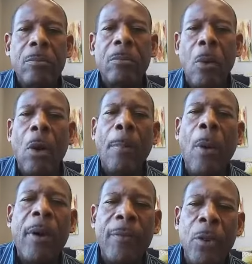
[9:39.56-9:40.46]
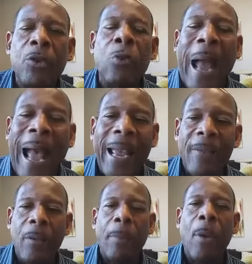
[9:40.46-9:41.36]
are part of your
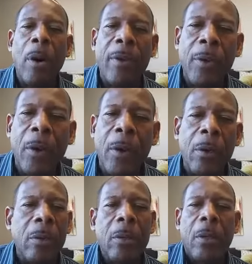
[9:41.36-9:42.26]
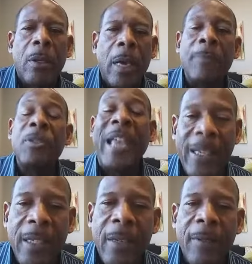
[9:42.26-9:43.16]
drive or part of your
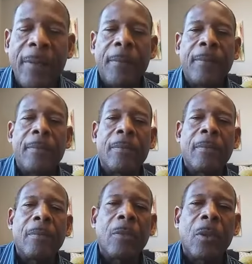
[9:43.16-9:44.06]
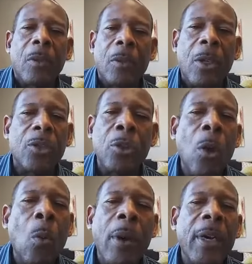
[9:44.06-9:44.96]
objective. Because you
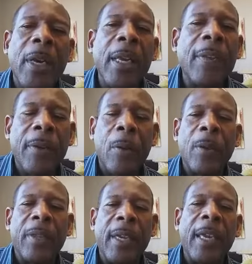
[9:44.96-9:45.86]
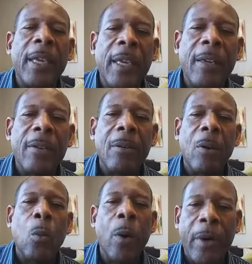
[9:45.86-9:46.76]
don't want to leave here with any
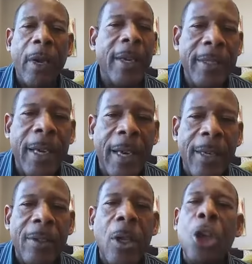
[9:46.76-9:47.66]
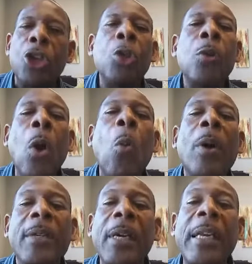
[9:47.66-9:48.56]
work undone. You don't
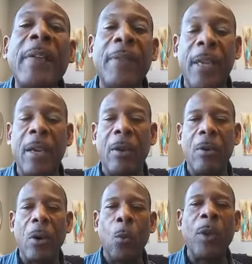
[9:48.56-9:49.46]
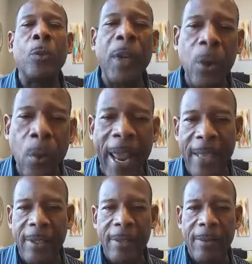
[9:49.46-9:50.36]
want to leave here with
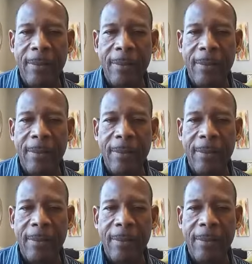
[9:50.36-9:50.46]
regrets.